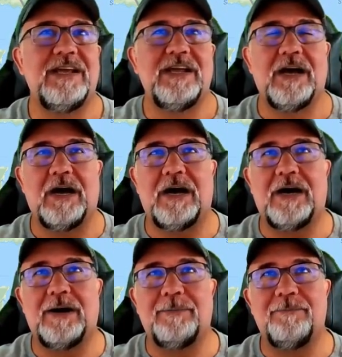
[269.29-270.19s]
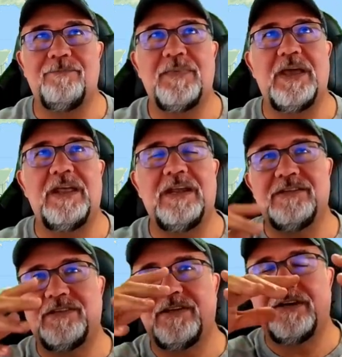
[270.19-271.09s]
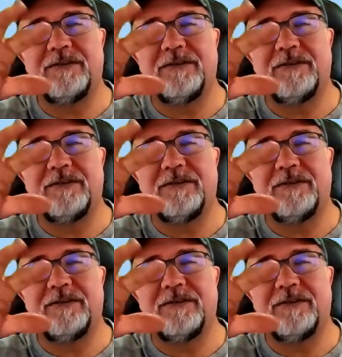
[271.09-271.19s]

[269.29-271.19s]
and into the